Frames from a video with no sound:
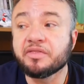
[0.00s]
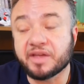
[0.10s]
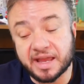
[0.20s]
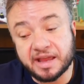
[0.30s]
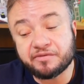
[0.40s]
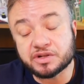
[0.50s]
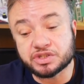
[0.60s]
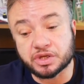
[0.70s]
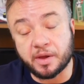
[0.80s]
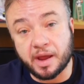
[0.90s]
They even
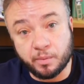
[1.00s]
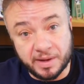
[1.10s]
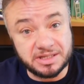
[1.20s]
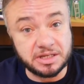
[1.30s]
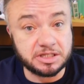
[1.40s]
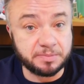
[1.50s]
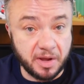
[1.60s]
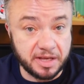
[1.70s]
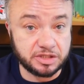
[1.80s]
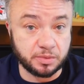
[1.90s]
do a winter
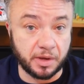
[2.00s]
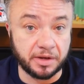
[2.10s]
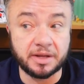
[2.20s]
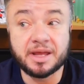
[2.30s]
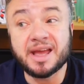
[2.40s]
spiced one